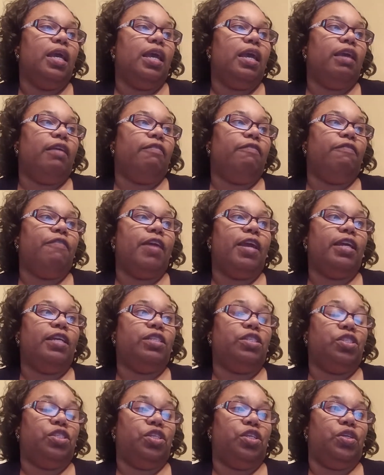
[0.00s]
In
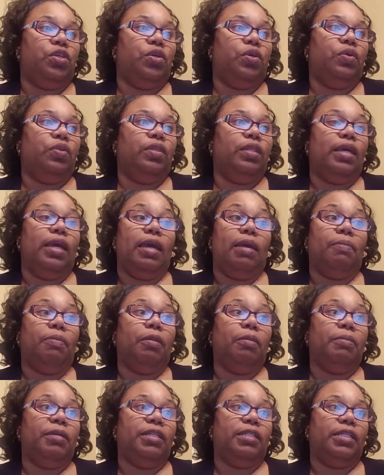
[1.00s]
Phase 2, the
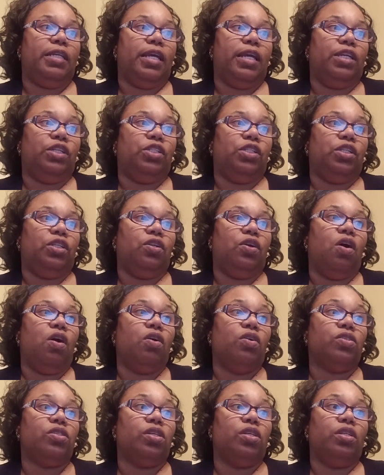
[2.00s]
implementation,
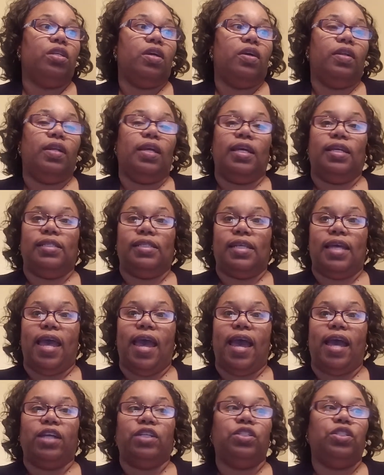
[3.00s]
also known as the
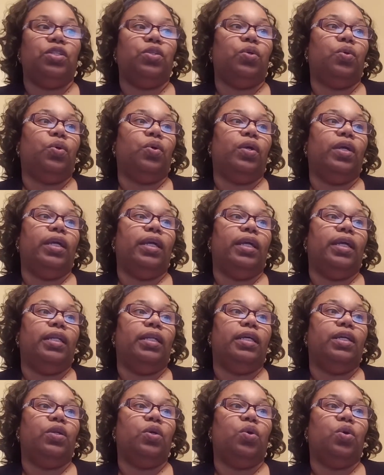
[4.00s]

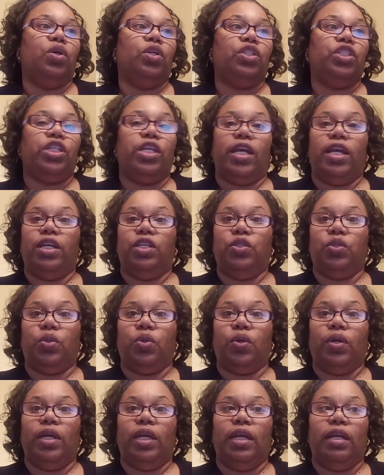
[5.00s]
action-oriented or
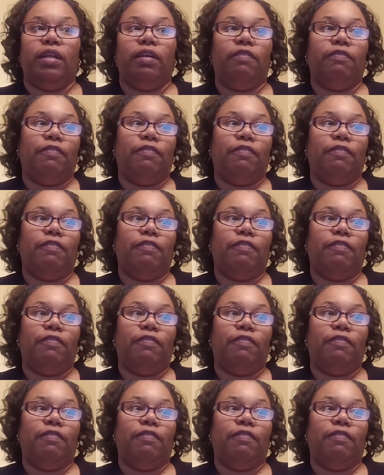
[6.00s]
change-oriented